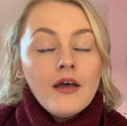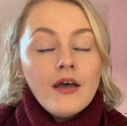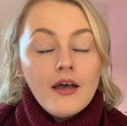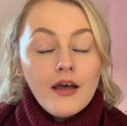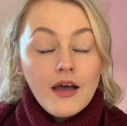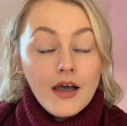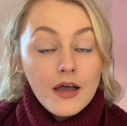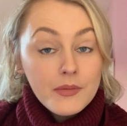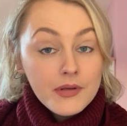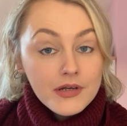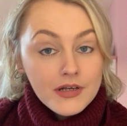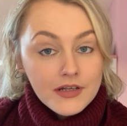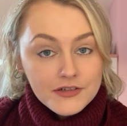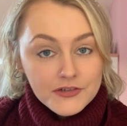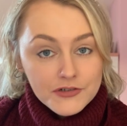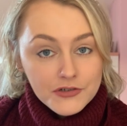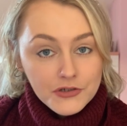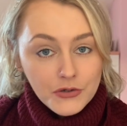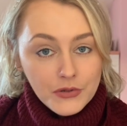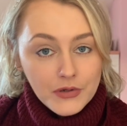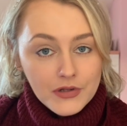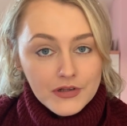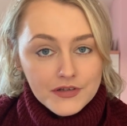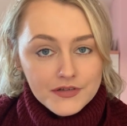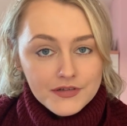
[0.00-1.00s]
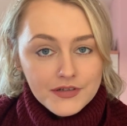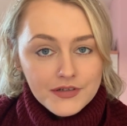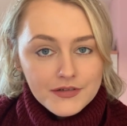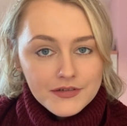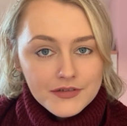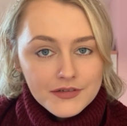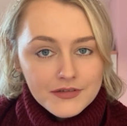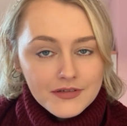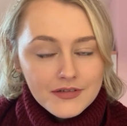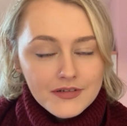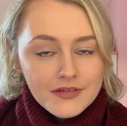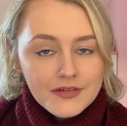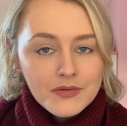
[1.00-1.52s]
I'm an editorial
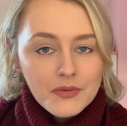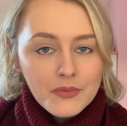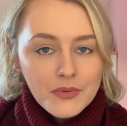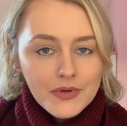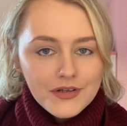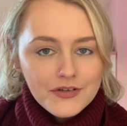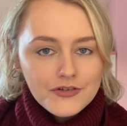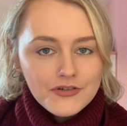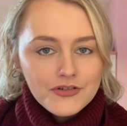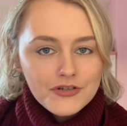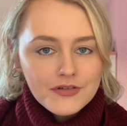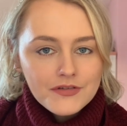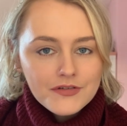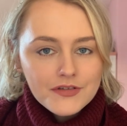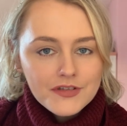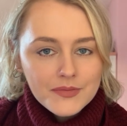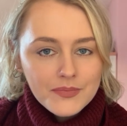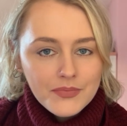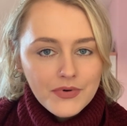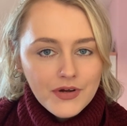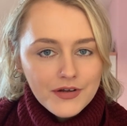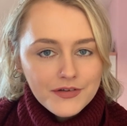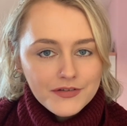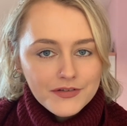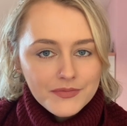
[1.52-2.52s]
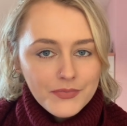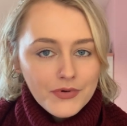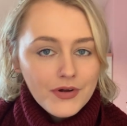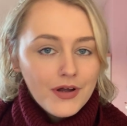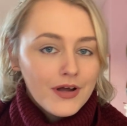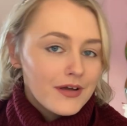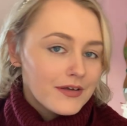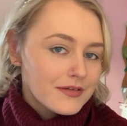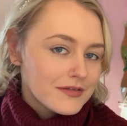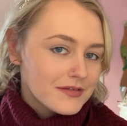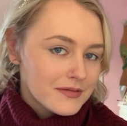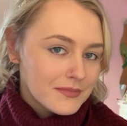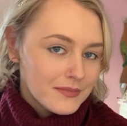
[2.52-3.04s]
assistant, which, surprise
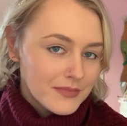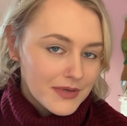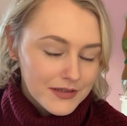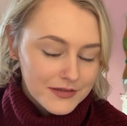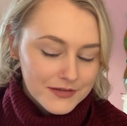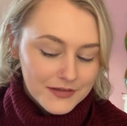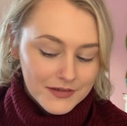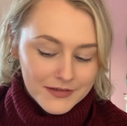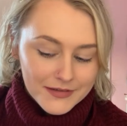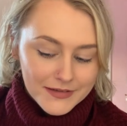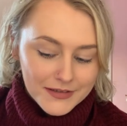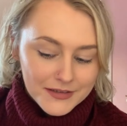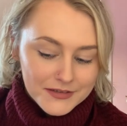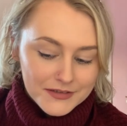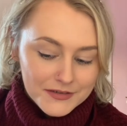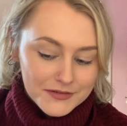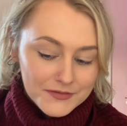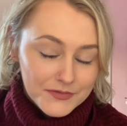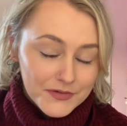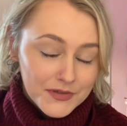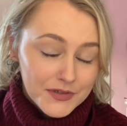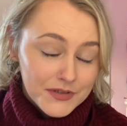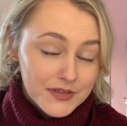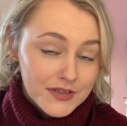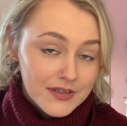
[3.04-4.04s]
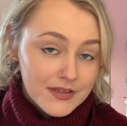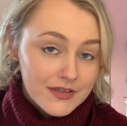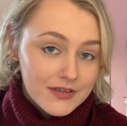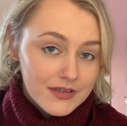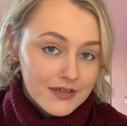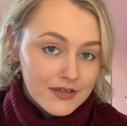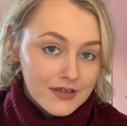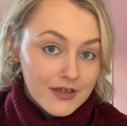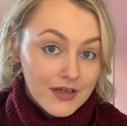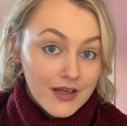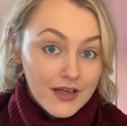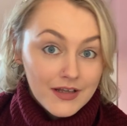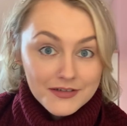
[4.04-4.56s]
surprise, means there's a lot of
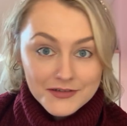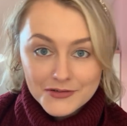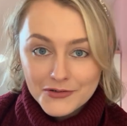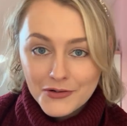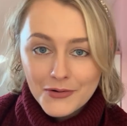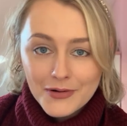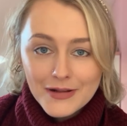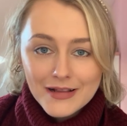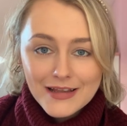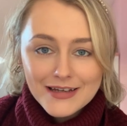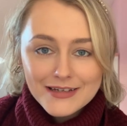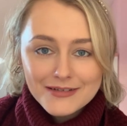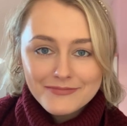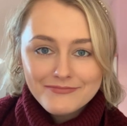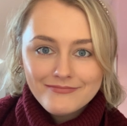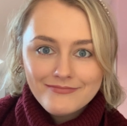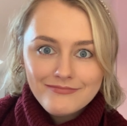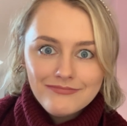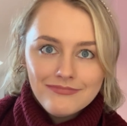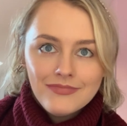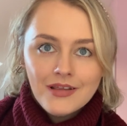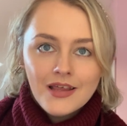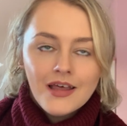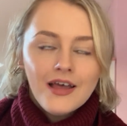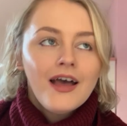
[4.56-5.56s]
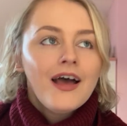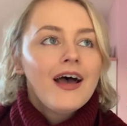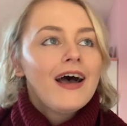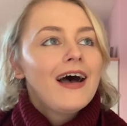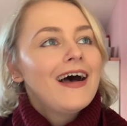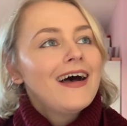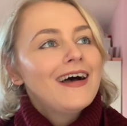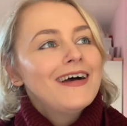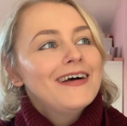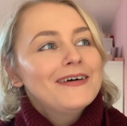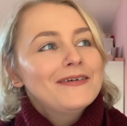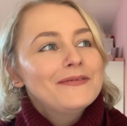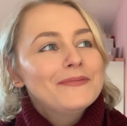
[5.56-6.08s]
assisting editorially.
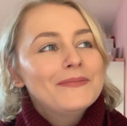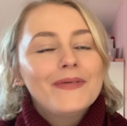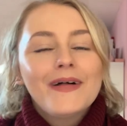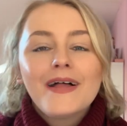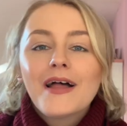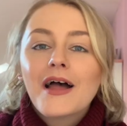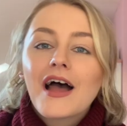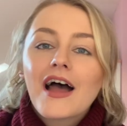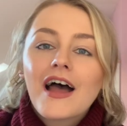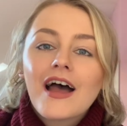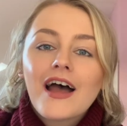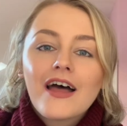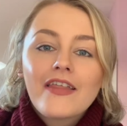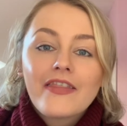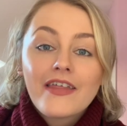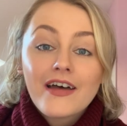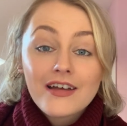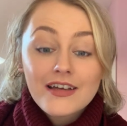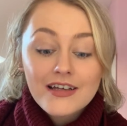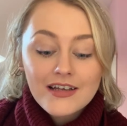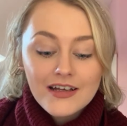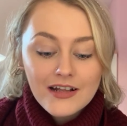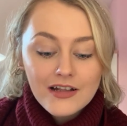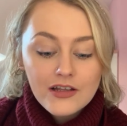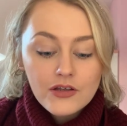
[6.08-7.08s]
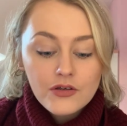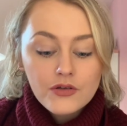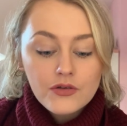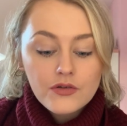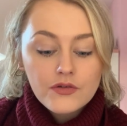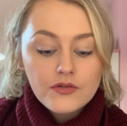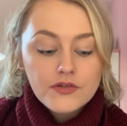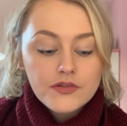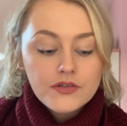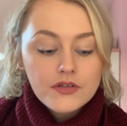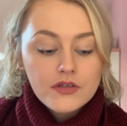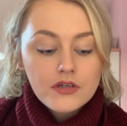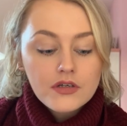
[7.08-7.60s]
That
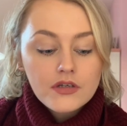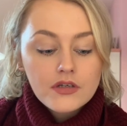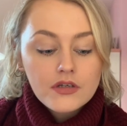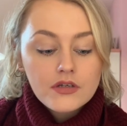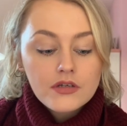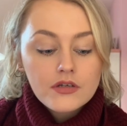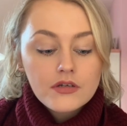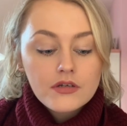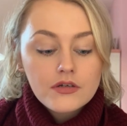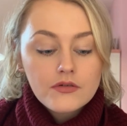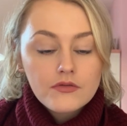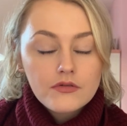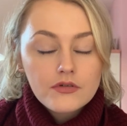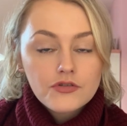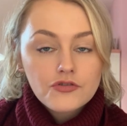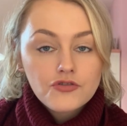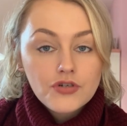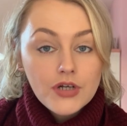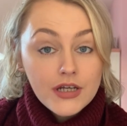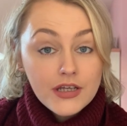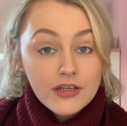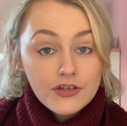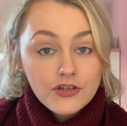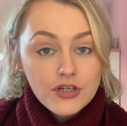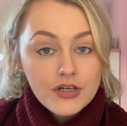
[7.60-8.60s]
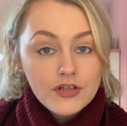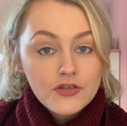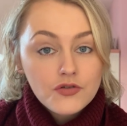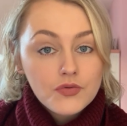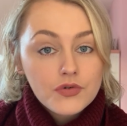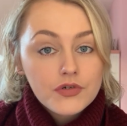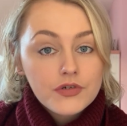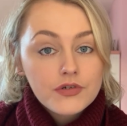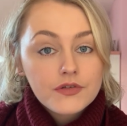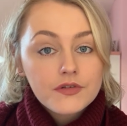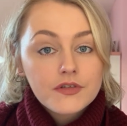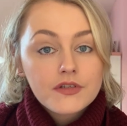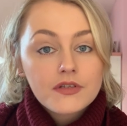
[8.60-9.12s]
includes tracking
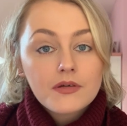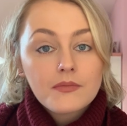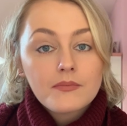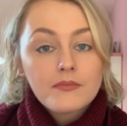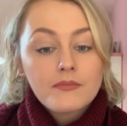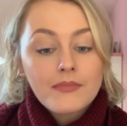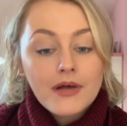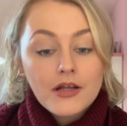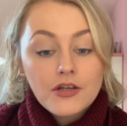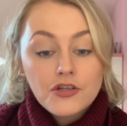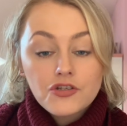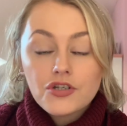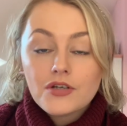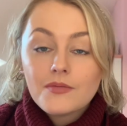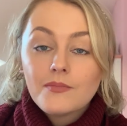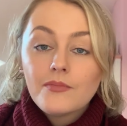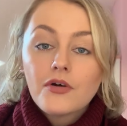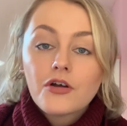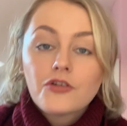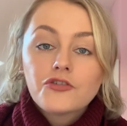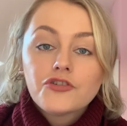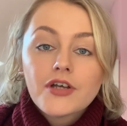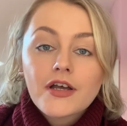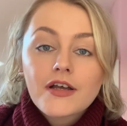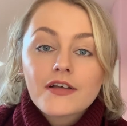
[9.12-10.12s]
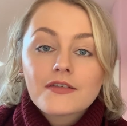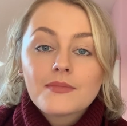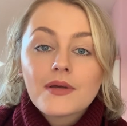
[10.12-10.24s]
schedules, managing projects,